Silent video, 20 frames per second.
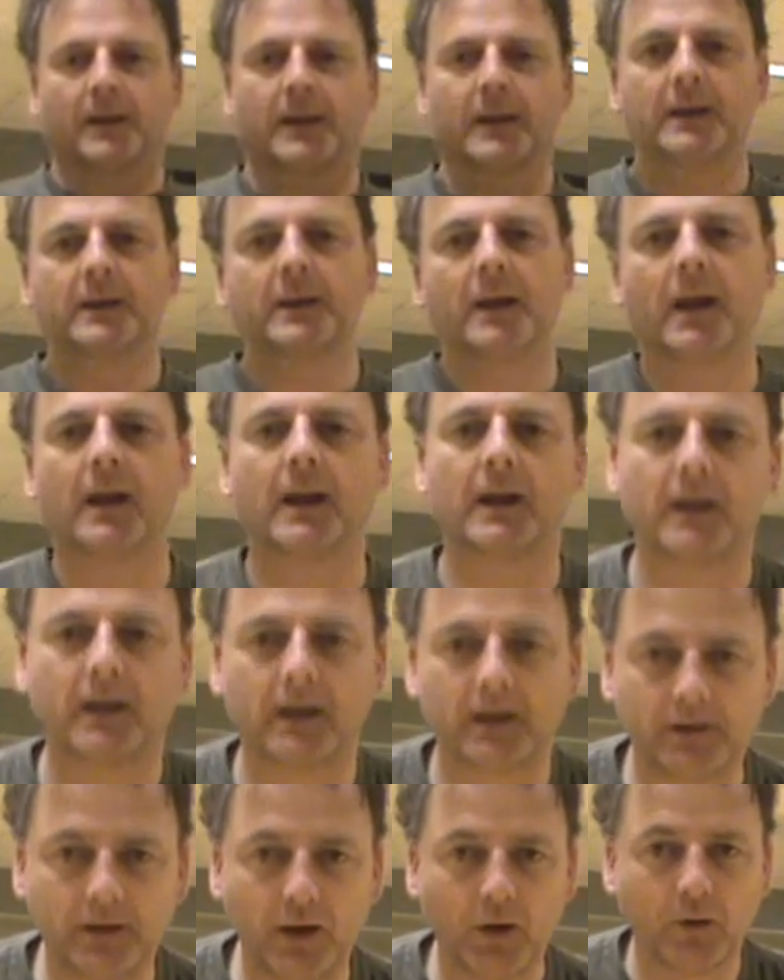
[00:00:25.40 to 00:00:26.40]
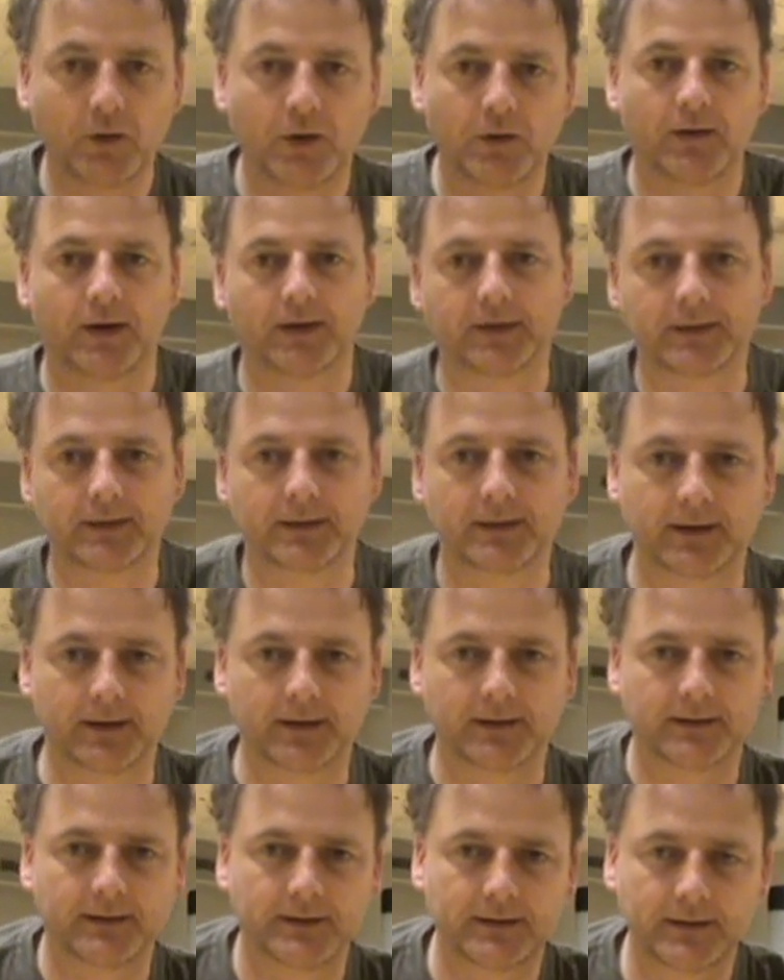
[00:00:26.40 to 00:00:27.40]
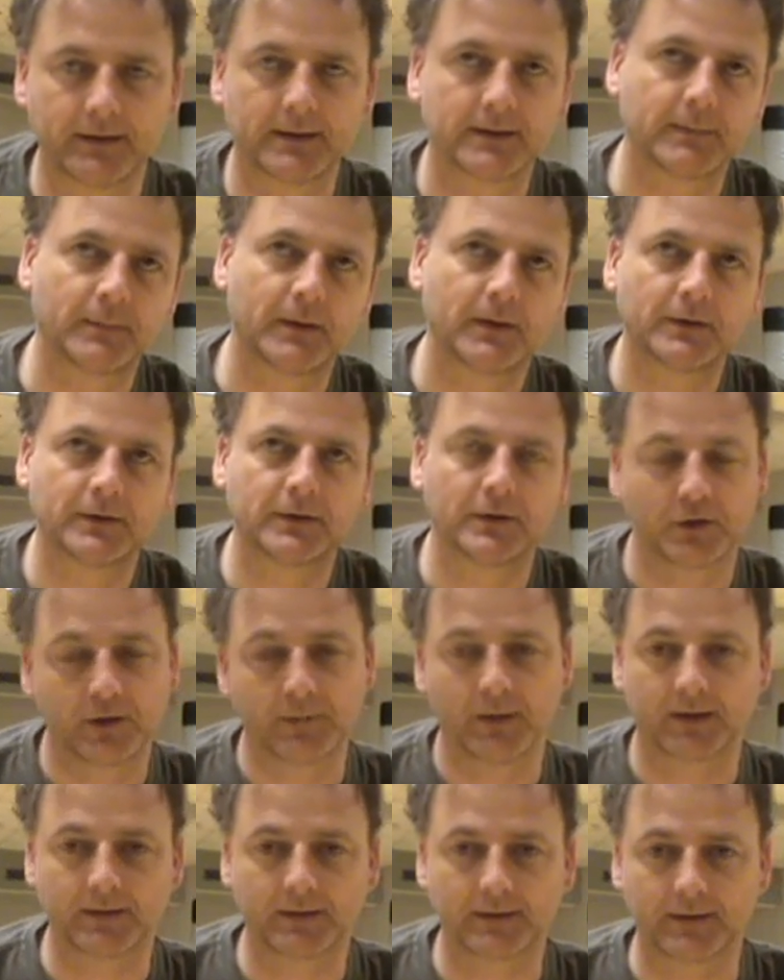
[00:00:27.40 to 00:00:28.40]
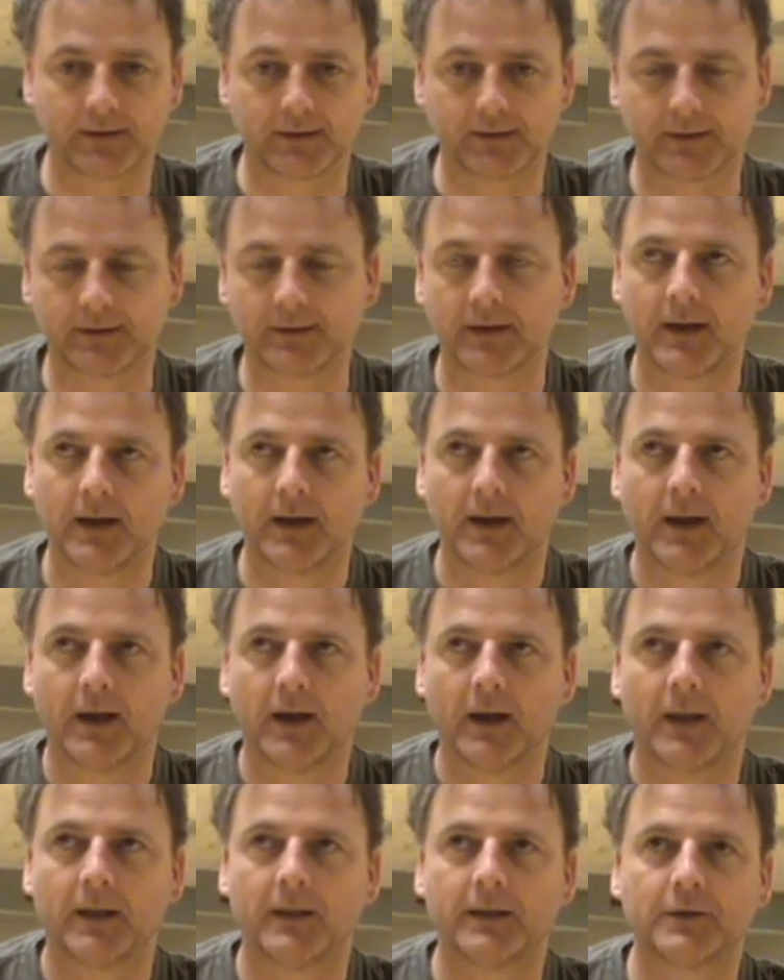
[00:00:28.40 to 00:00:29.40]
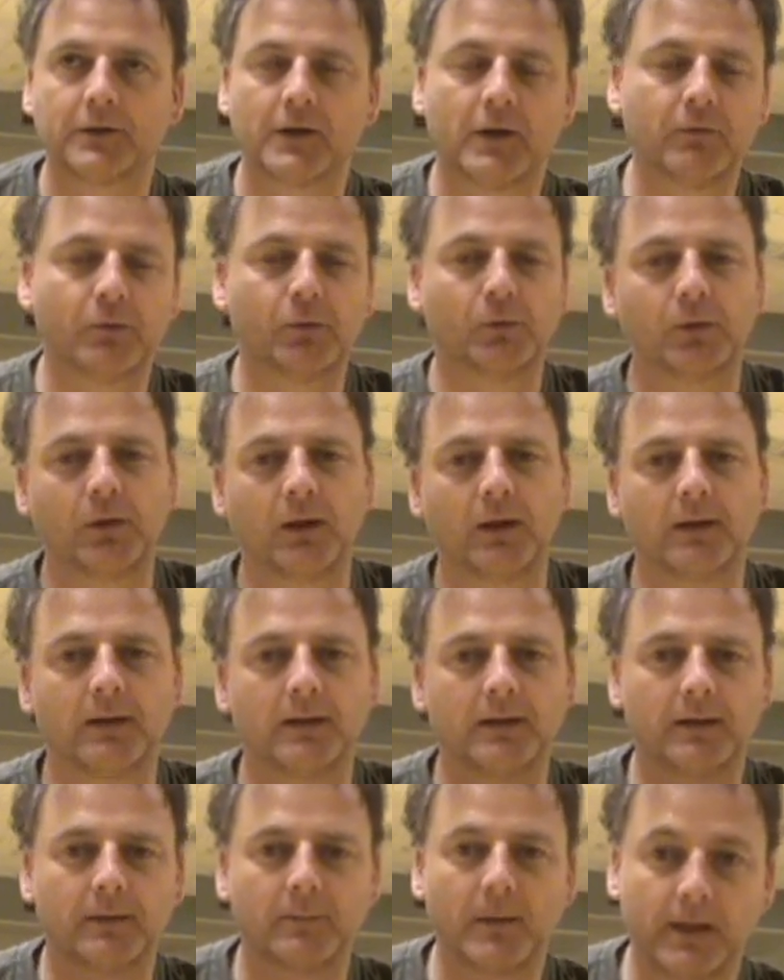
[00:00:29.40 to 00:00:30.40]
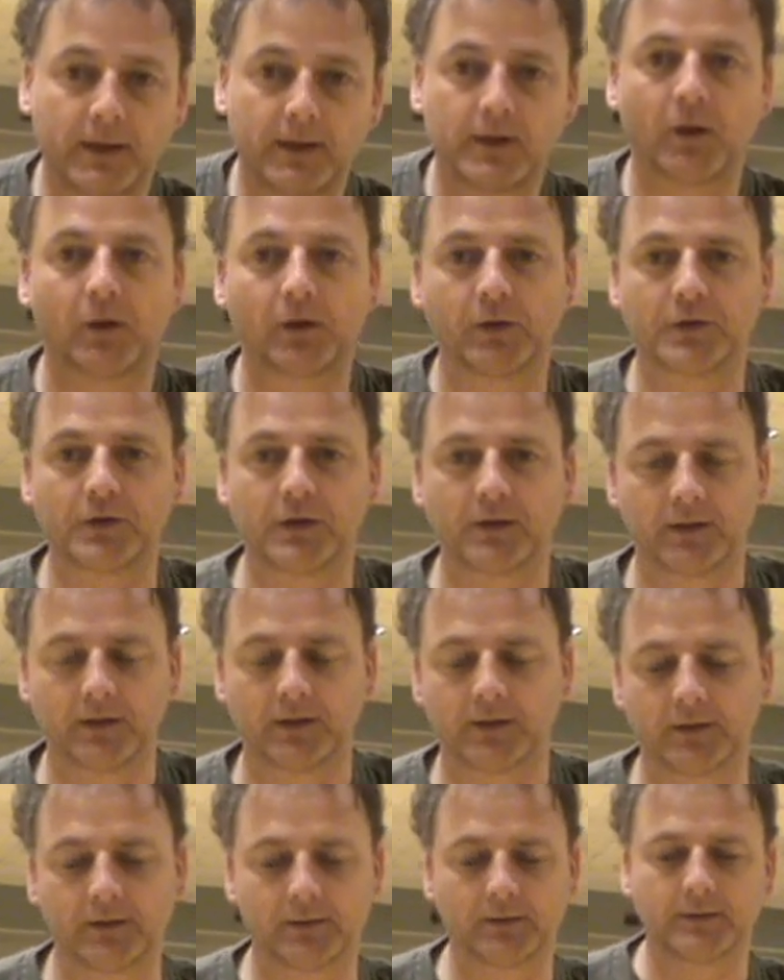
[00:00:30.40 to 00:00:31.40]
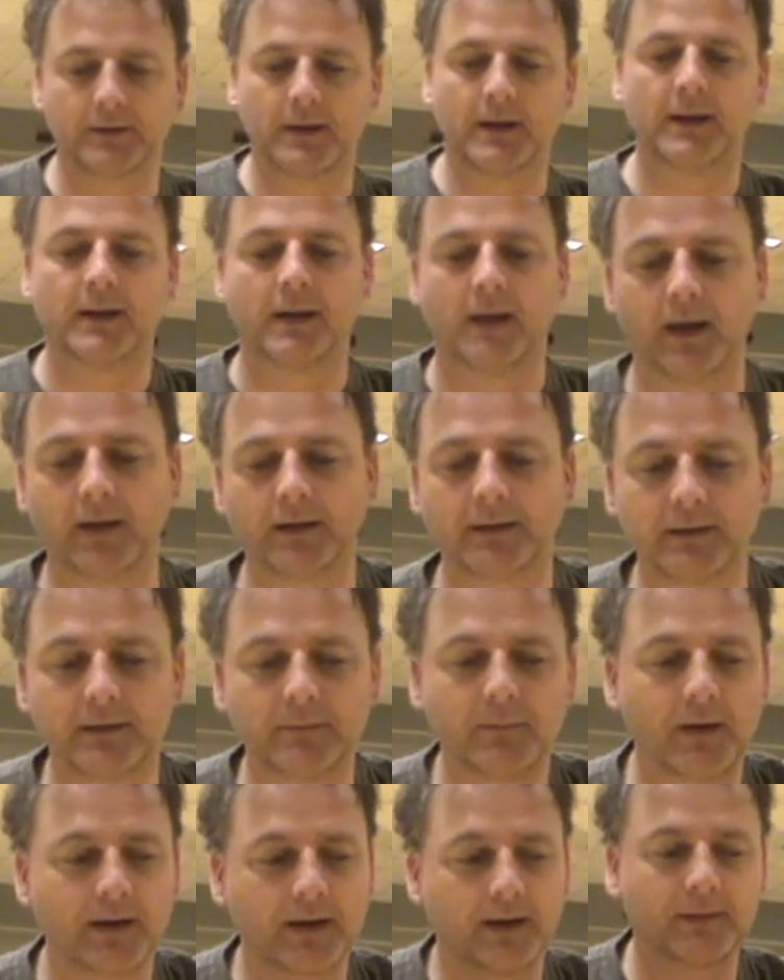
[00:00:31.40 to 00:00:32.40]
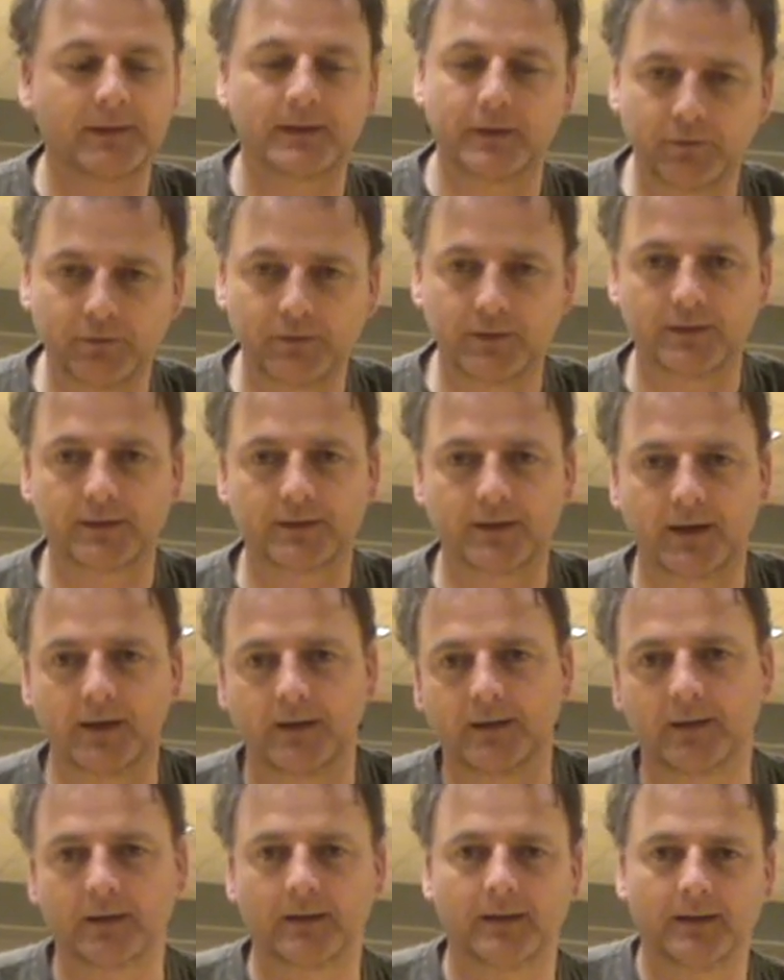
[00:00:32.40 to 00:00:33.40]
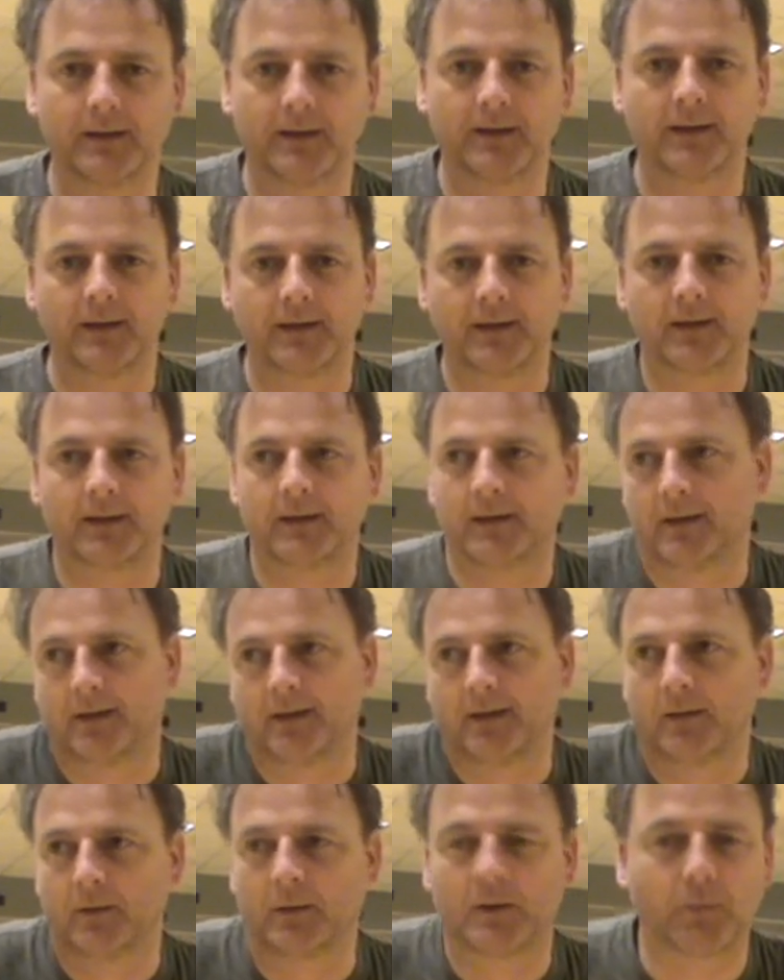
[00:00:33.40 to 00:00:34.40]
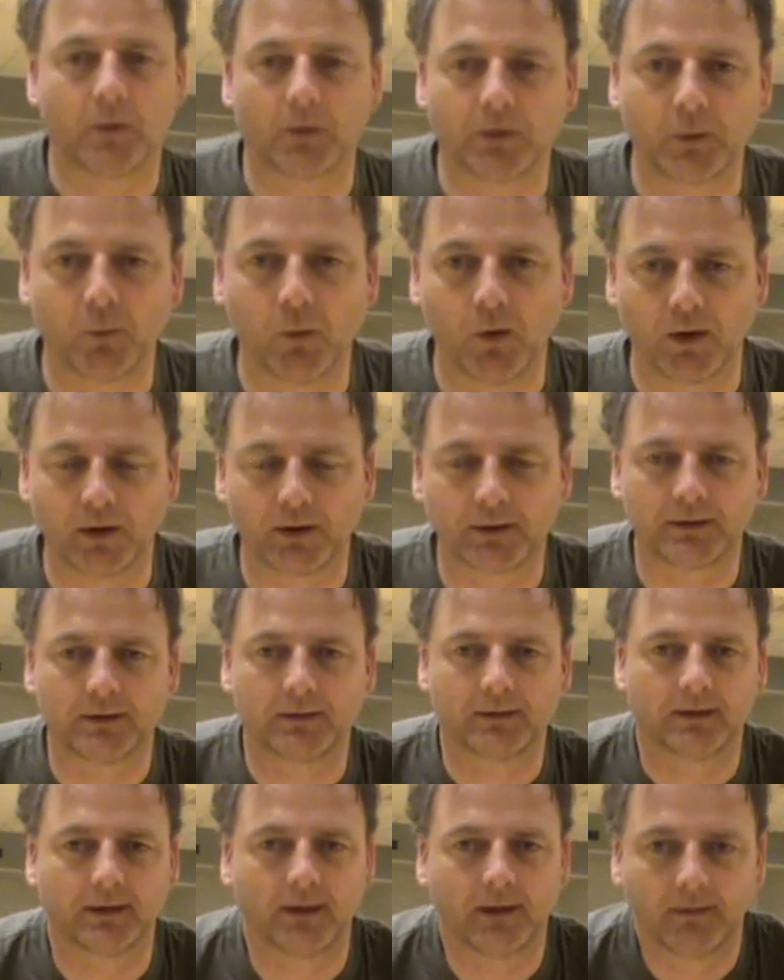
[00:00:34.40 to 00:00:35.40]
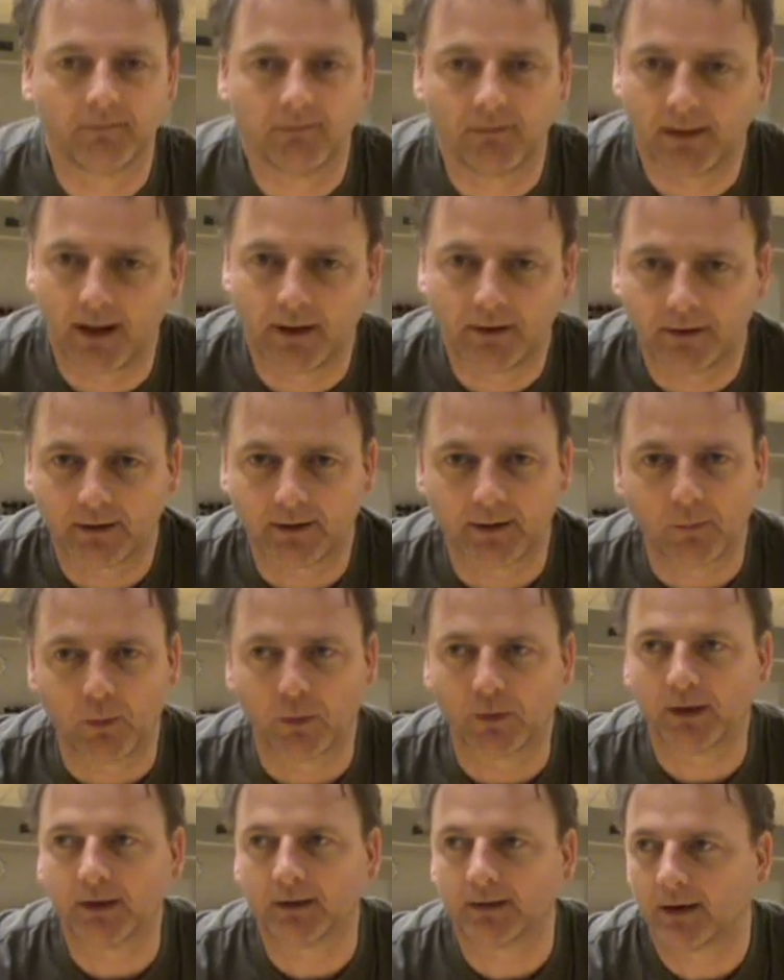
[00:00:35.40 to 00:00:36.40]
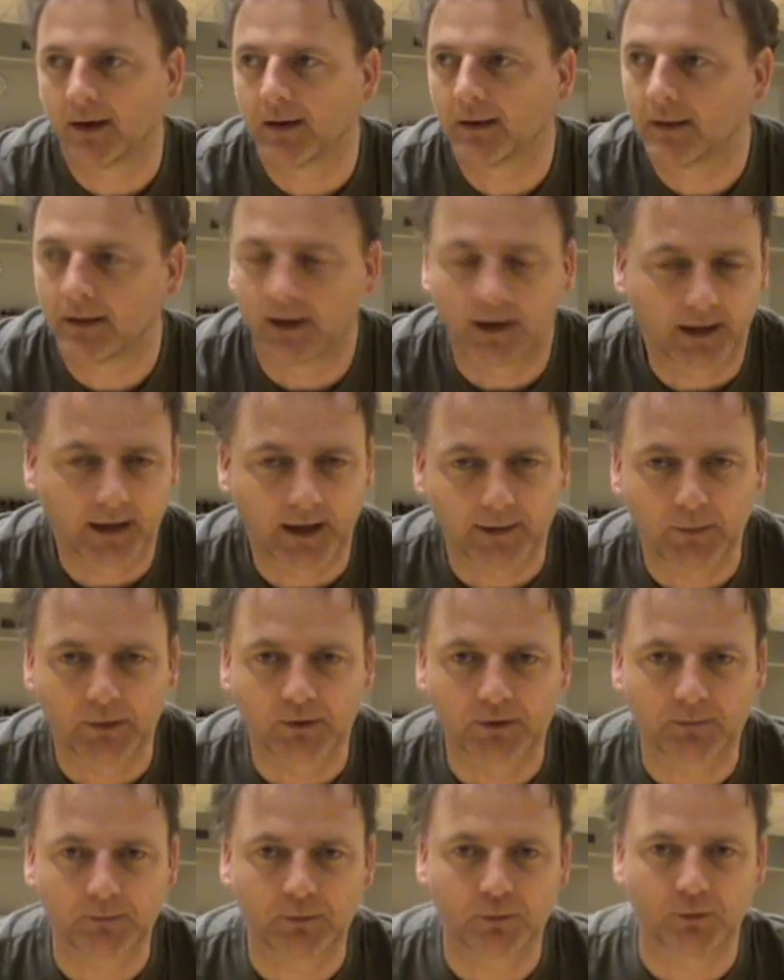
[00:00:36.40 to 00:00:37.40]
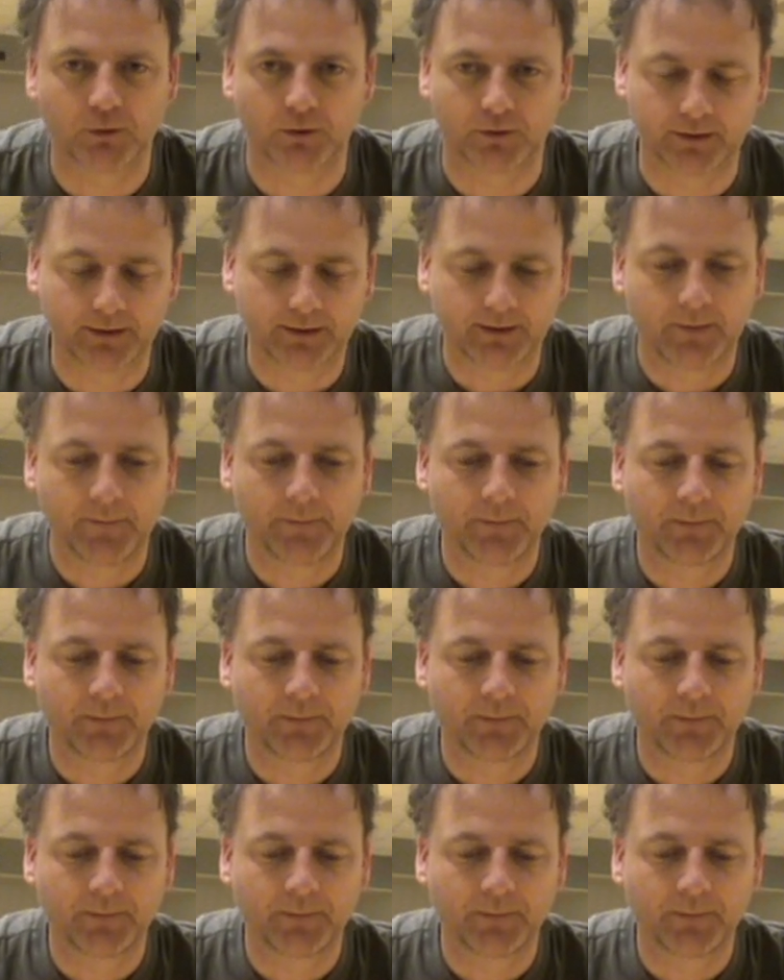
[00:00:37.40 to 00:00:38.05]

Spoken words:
in yoga exercises, as opposed to gym exercises, the general methodology that you use, and it does make a difference to how the body works and the length of the body and the length of the ligaments, I'm sure of it,